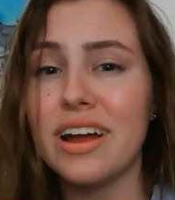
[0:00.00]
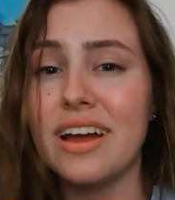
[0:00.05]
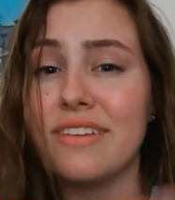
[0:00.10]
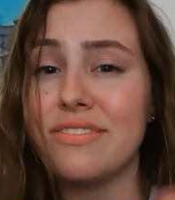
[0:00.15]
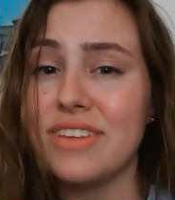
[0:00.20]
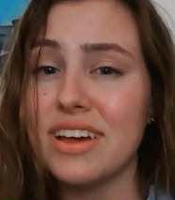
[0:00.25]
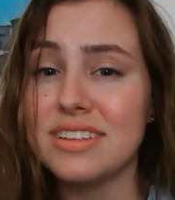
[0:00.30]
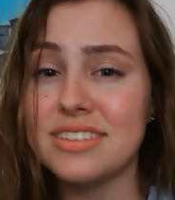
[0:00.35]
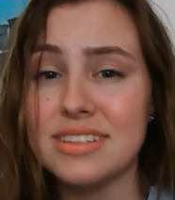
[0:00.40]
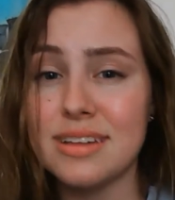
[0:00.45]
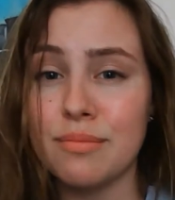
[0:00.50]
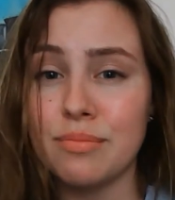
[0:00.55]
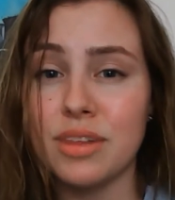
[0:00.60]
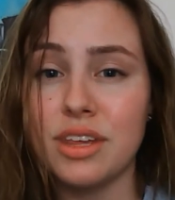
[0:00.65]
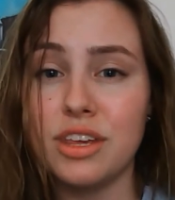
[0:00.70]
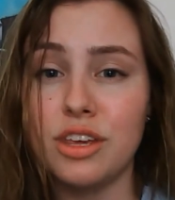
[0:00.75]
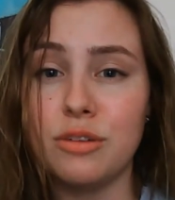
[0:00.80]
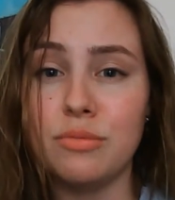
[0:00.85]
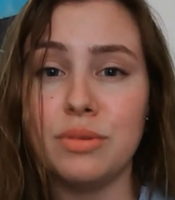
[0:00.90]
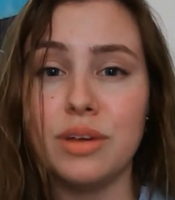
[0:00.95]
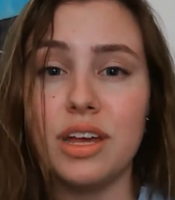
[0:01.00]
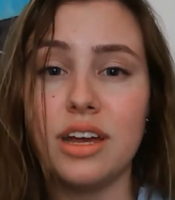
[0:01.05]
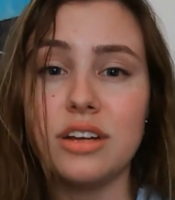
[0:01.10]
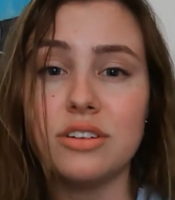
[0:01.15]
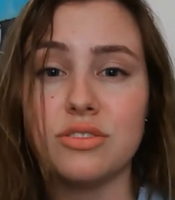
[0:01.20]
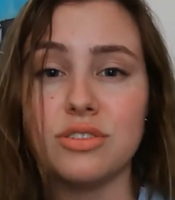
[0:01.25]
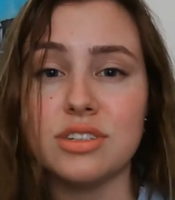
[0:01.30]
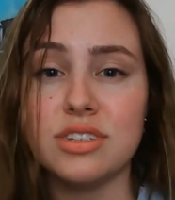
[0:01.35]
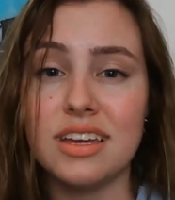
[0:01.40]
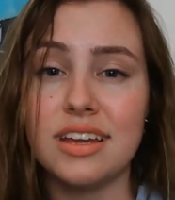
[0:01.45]
If that's something you'd be
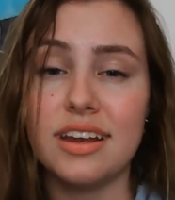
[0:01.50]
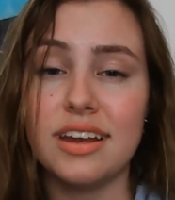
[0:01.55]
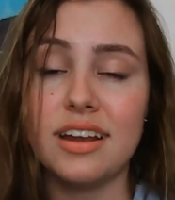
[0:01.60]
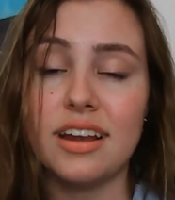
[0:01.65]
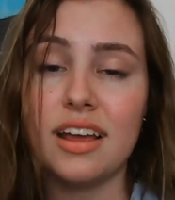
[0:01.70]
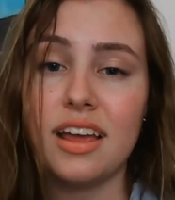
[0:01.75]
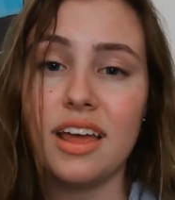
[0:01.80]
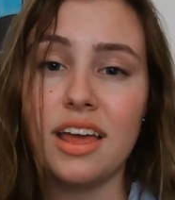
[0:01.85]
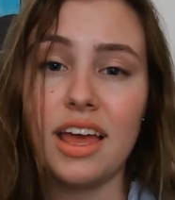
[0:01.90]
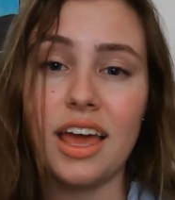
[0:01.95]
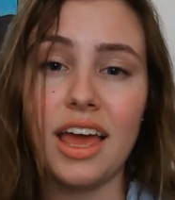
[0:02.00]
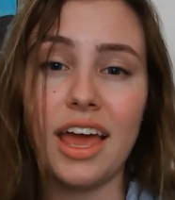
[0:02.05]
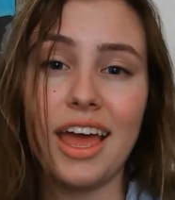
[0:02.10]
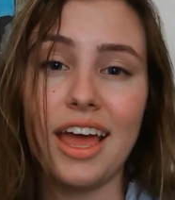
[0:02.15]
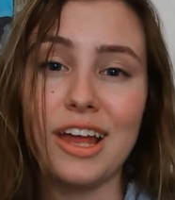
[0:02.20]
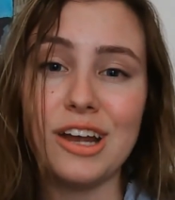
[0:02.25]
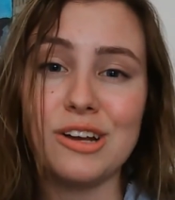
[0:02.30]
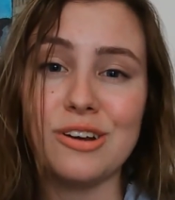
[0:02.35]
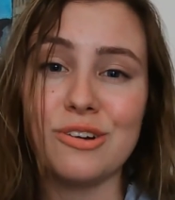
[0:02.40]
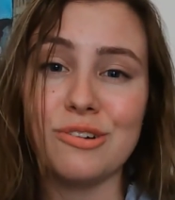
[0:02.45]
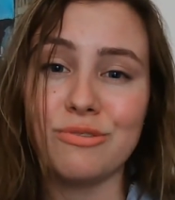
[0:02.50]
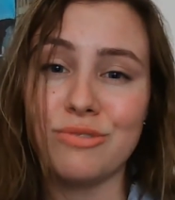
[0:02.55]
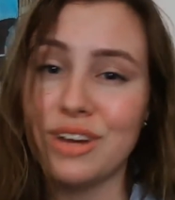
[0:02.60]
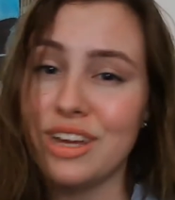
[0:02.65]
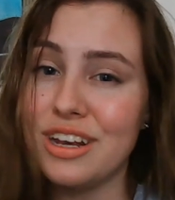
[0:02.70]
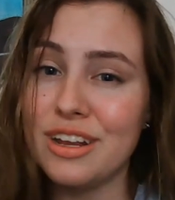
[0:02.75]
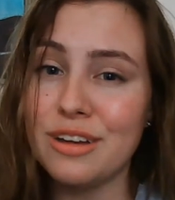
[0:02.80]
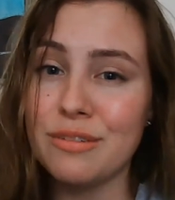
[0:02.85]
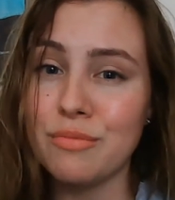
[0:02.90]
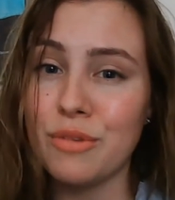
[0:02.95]
interested in
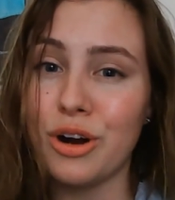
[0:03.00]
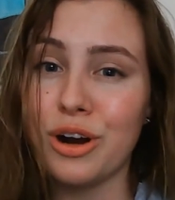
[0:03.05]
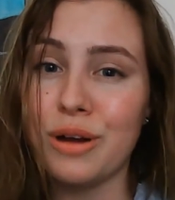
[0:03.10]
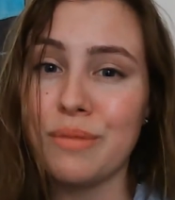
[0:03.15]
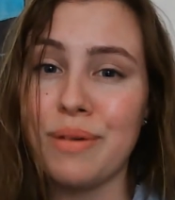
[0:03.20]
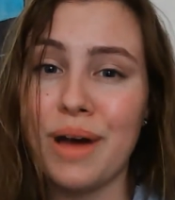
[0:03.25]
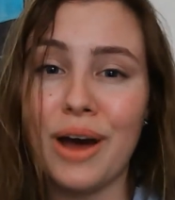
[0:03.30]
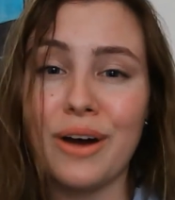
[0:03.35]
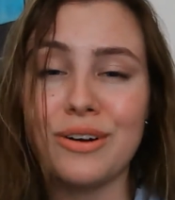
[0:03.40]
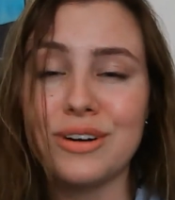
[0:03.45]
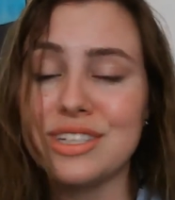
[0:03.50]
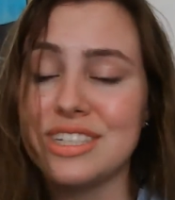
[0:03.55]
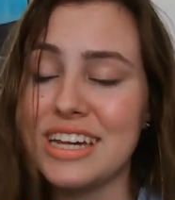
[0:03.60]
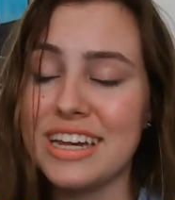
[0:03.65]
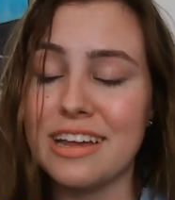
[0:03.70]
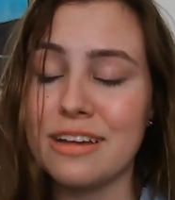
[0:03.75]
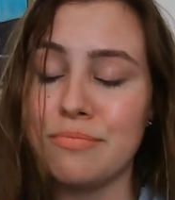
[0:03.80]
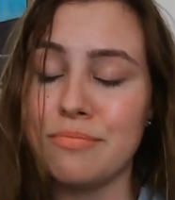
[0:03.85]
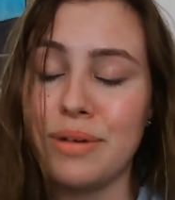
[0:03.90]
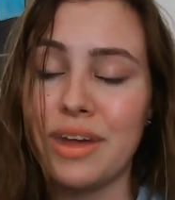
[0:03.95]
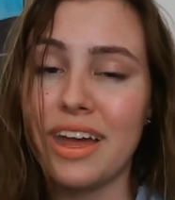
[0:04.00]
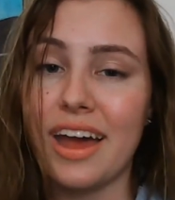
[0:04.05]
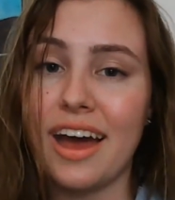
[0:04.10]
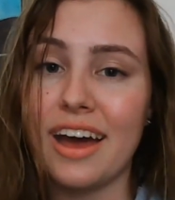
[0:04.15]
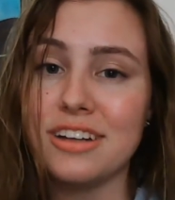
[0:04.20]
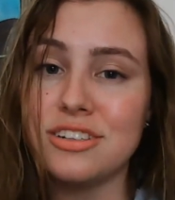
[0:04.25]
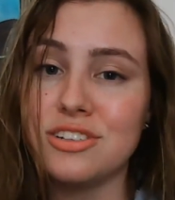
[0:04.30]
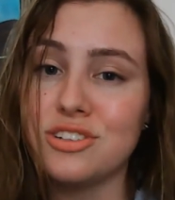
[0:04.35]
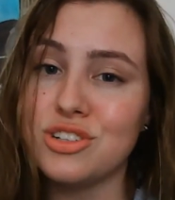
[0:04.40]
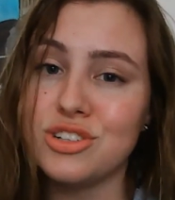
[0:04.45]
reading more about or taking a peek
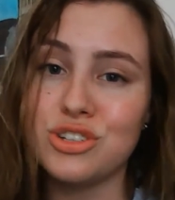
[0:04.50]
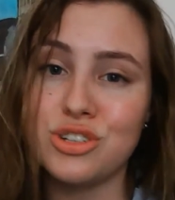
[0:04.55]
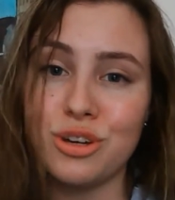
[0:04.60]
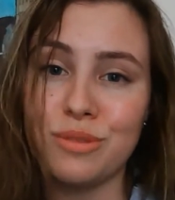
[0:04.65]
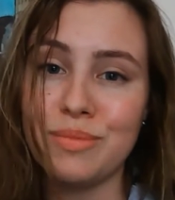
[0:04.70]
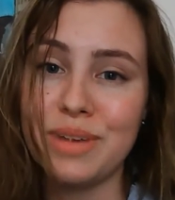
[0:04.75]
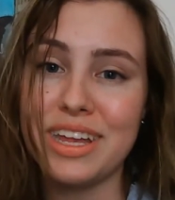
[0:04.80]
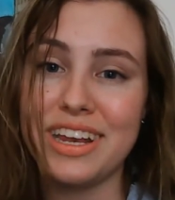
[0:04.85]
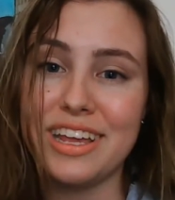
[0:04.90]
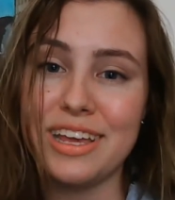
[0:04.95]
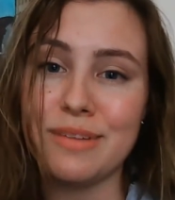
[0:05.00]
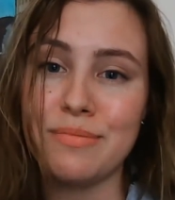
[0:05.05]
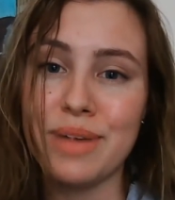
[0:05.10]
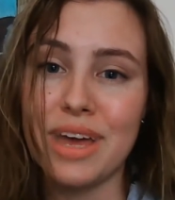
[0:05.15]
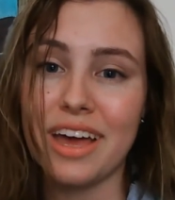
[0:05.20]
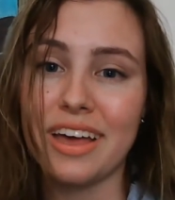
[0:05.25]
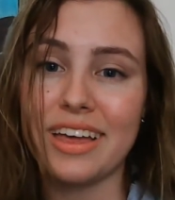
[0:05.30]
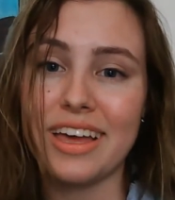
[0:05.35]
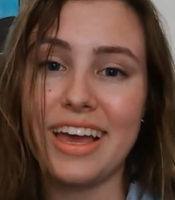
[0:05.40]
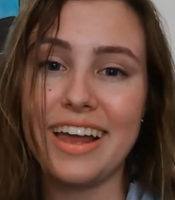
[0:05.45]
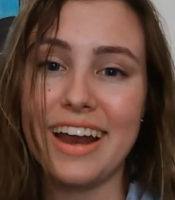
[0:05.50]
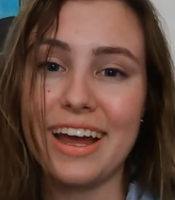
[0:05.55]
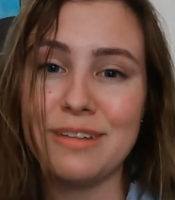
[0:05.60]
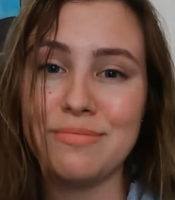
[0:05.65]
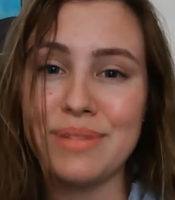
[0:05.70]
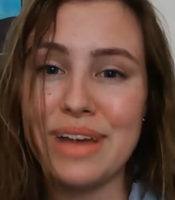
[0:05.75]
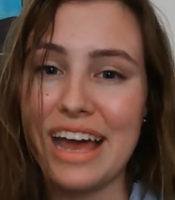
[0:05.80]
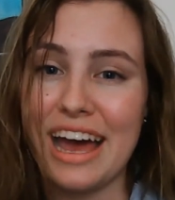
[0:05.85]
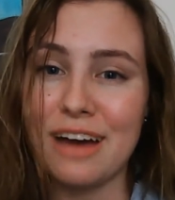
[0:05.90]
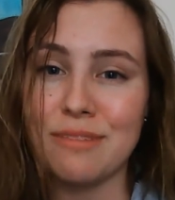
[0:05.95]
at, just shoot me an email and
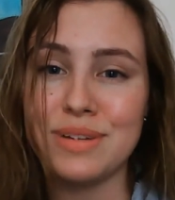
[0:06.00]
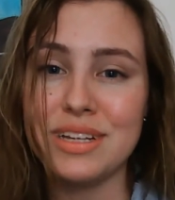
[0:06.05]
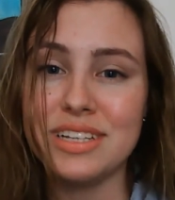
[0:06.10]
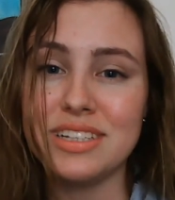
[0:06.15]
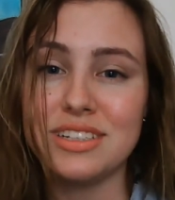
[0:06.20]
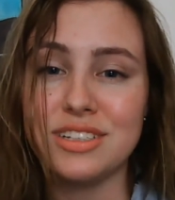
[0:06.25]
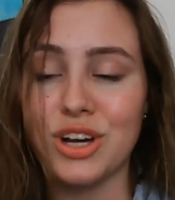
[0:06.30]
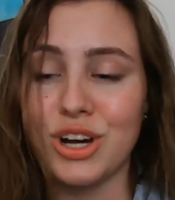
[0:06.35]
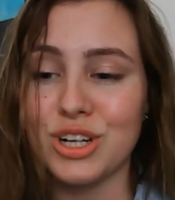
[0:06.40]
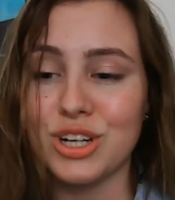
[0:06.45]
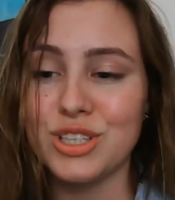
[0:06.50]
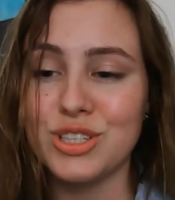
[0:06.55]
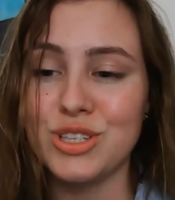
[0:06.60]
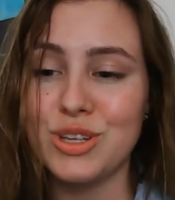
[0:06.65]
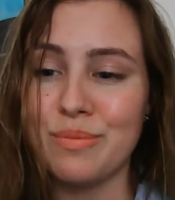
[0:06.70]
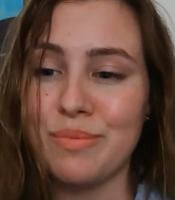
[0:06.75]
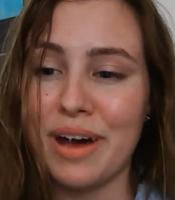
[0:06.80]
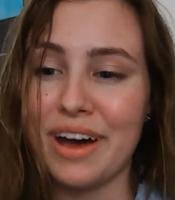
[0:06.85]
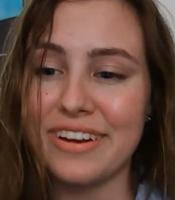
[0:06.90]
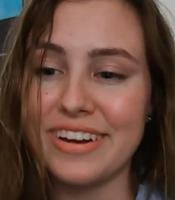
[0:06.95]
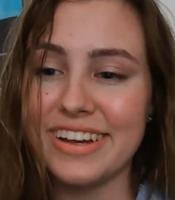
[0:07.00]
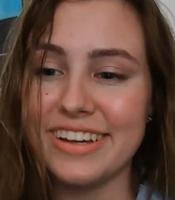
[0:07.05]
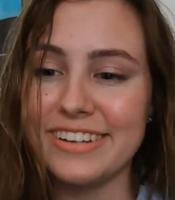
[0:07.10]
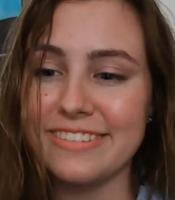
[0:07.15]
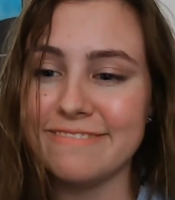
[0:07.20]
I'd be happy to talk to you about it.